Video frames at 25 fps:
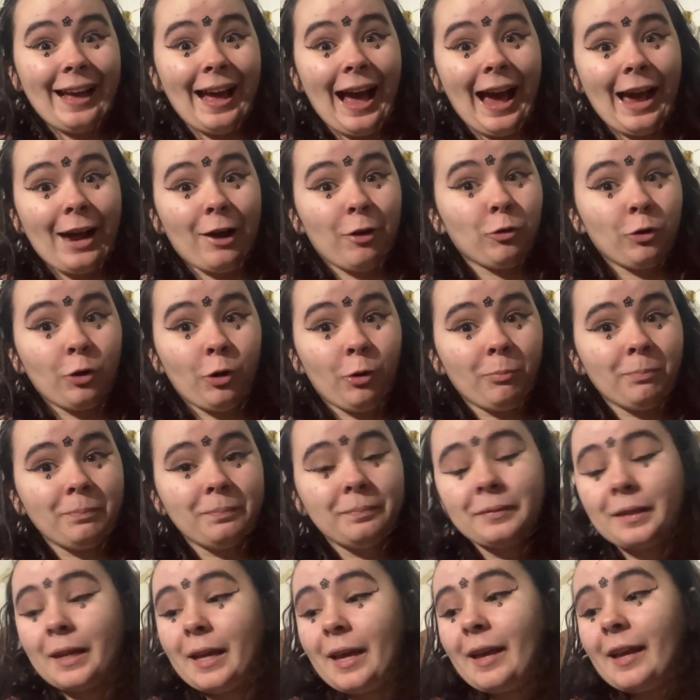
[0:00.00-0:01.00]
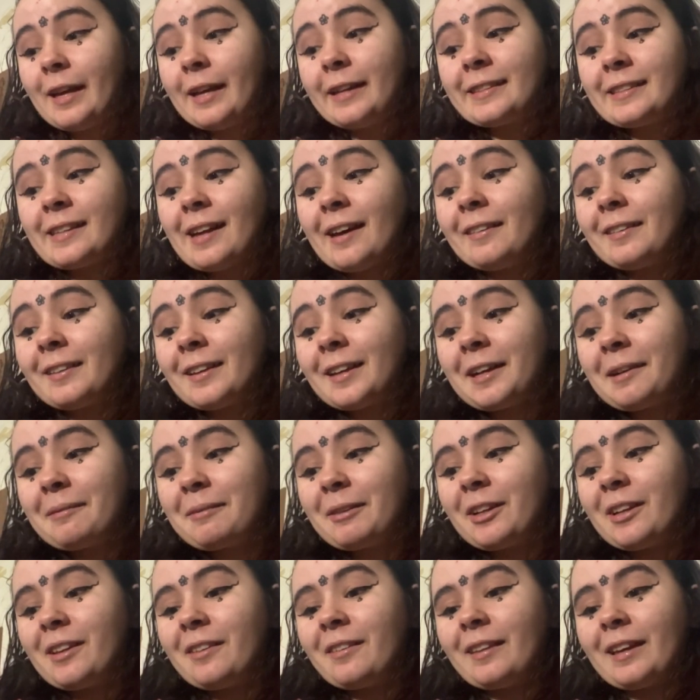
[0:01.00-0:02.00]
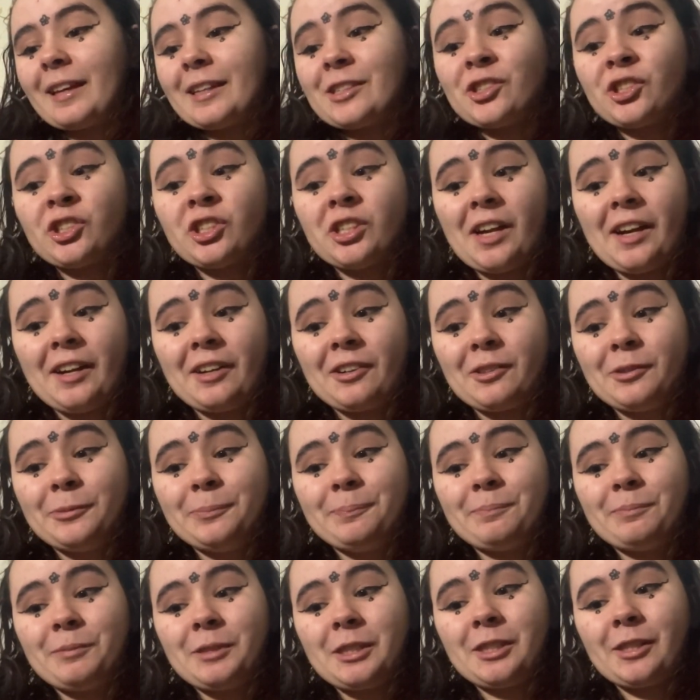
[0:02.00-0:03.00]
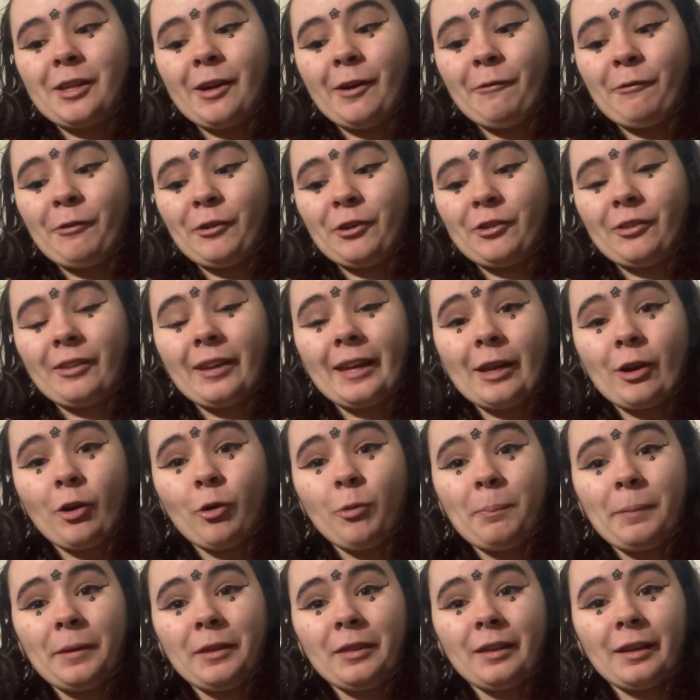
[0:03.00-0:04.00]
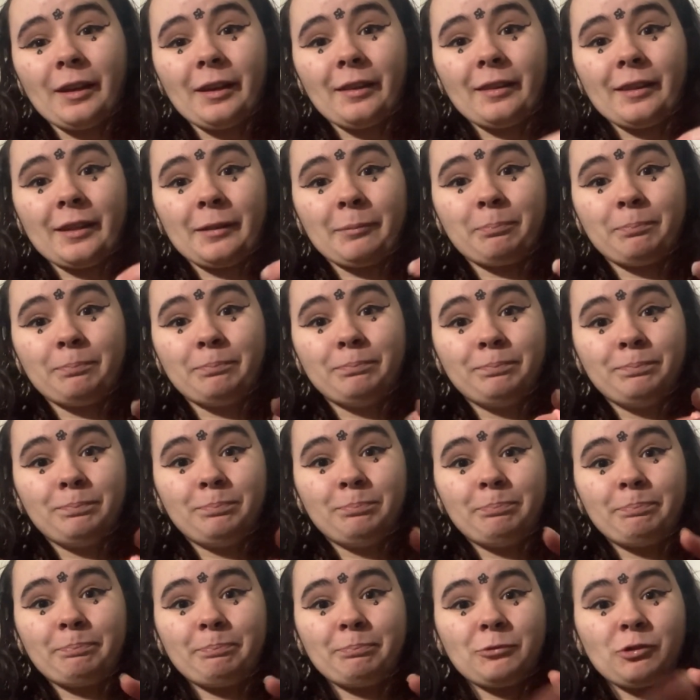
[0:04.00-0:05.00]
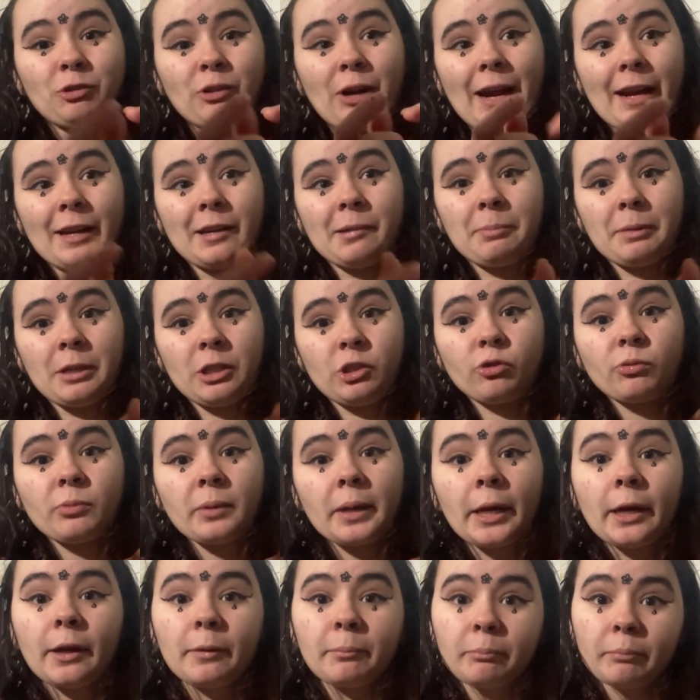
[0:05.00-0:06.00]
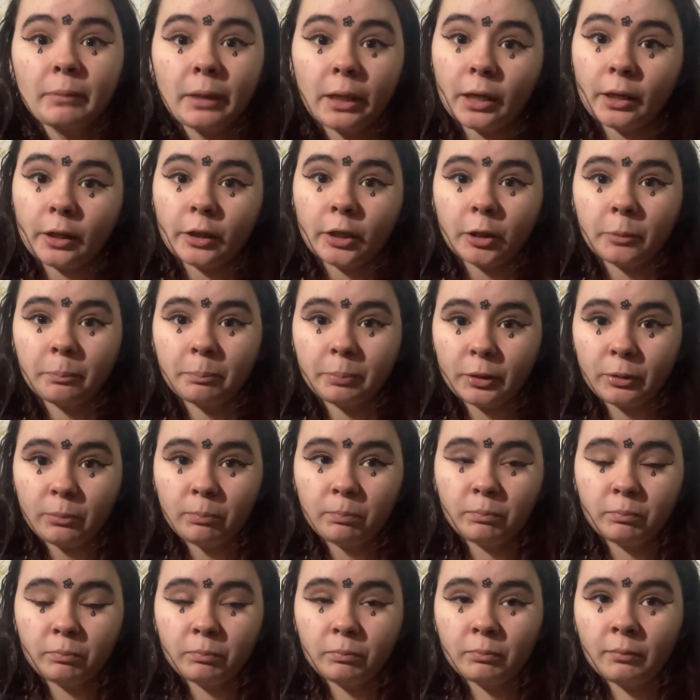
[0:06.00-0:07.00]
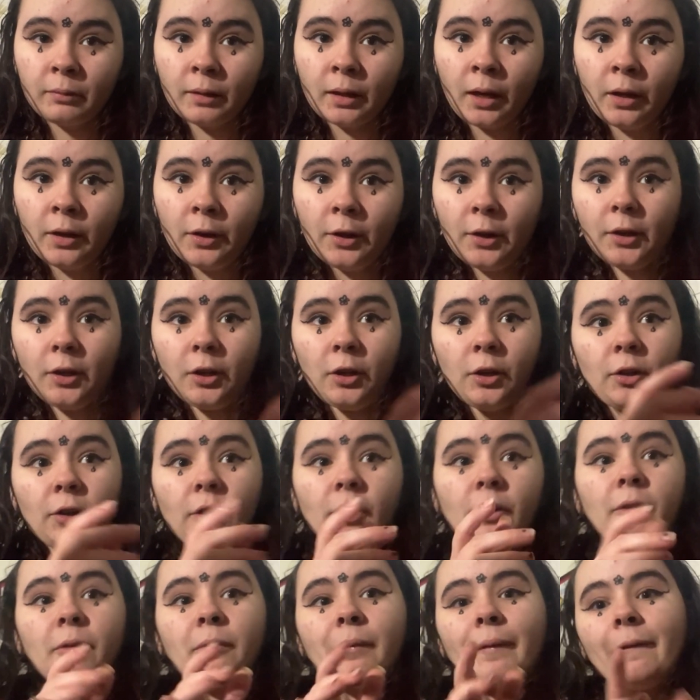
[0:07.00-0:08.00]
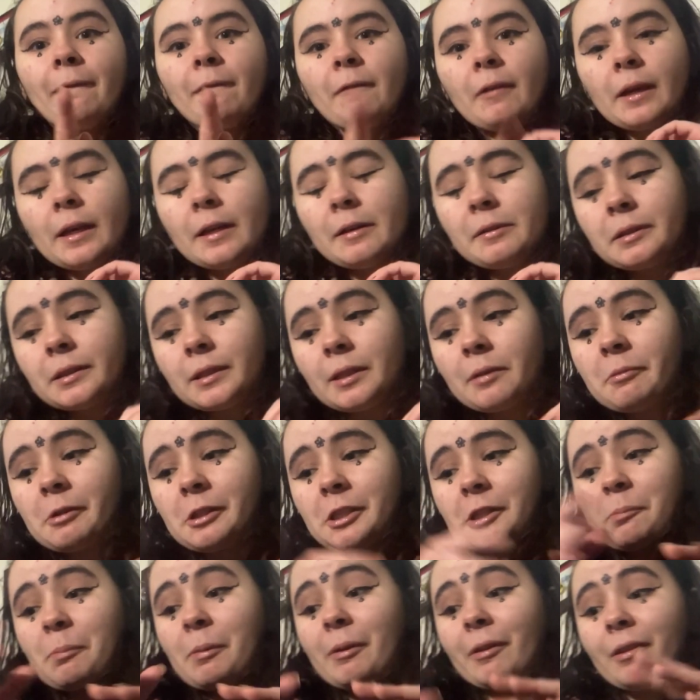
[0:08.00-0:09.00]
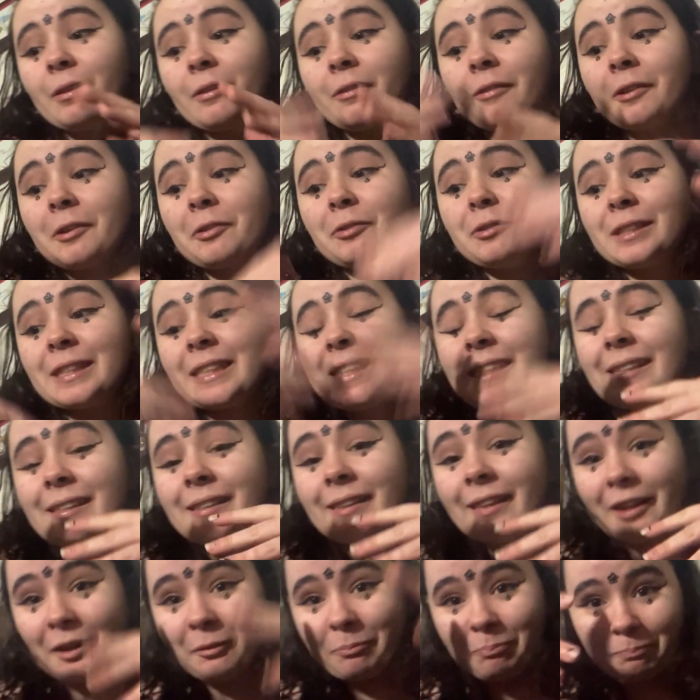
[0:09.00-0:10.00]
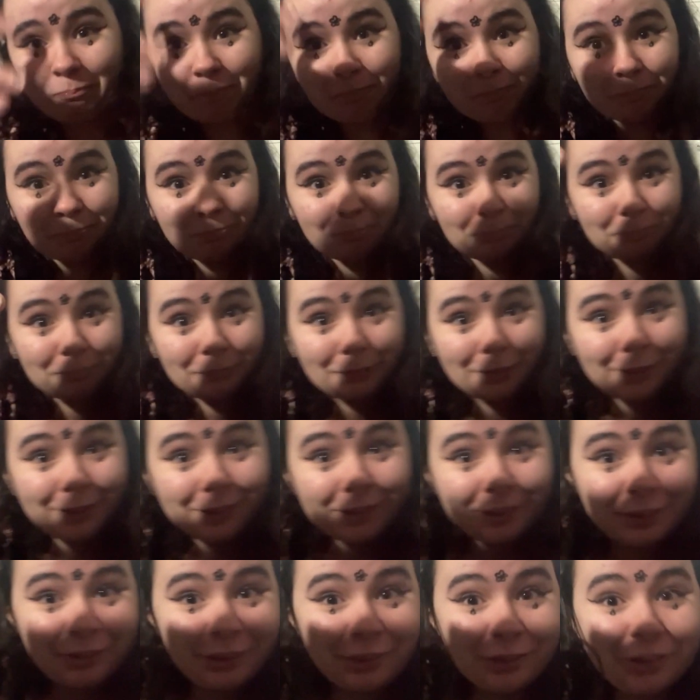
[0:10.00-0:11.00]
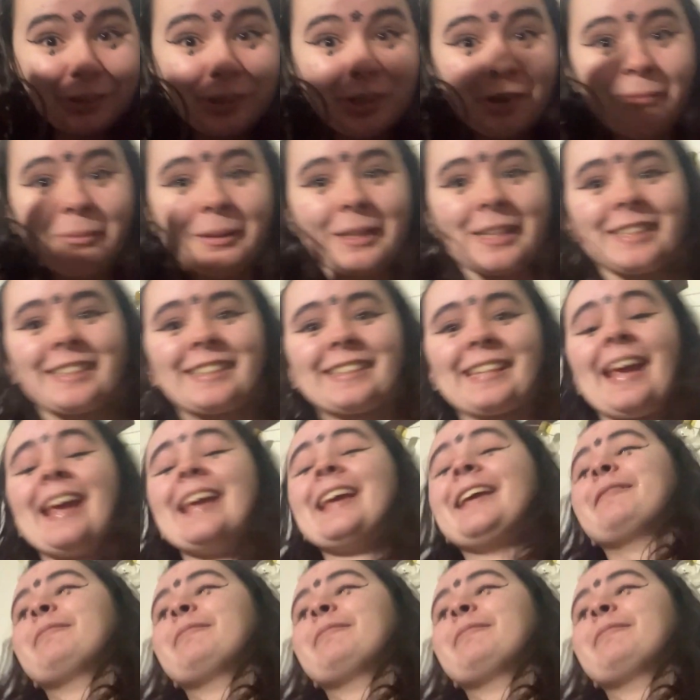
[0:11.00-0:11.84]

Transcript: I don't know. It's not like I'm gonna like share stuff or like openly like try to be dramatic, but you know, if, if someone's spilling a little tea, then you know what I'm saying.